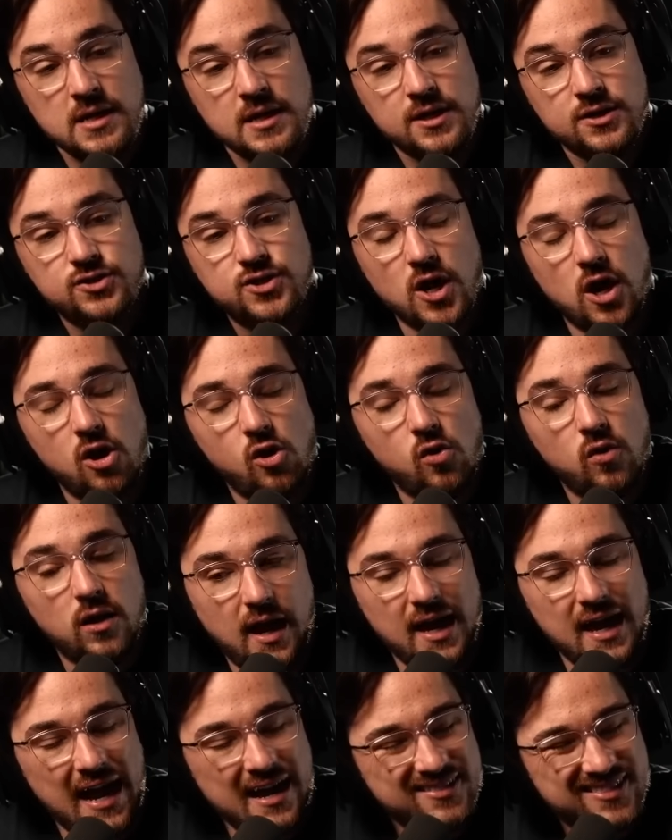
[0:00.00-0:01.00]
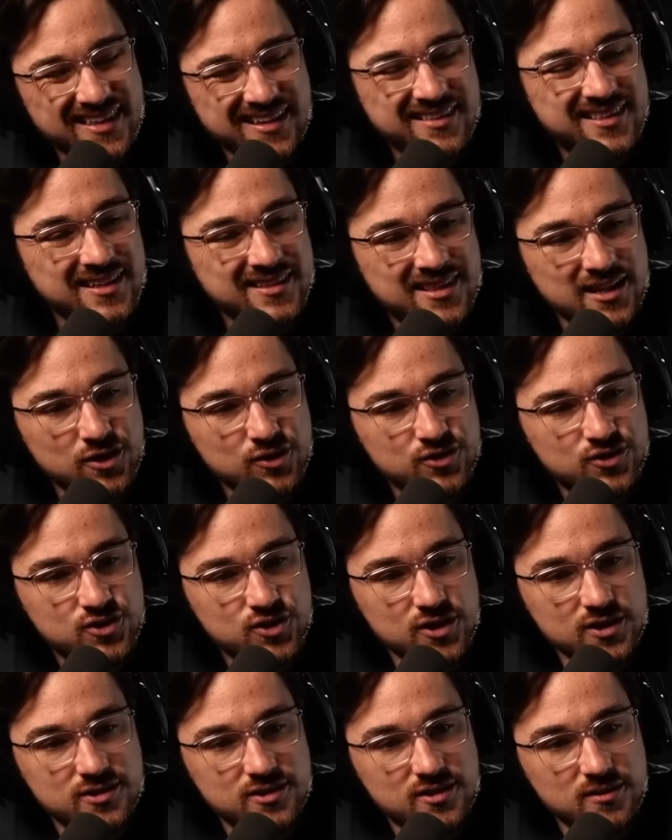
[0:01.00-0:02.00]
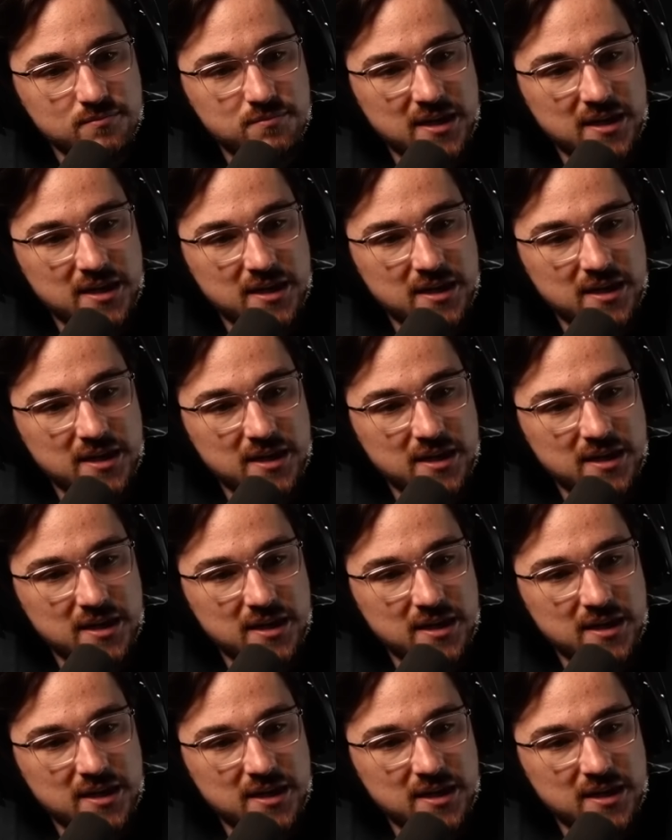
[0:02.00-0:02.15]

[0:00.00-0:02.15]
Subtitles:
So I think that there's just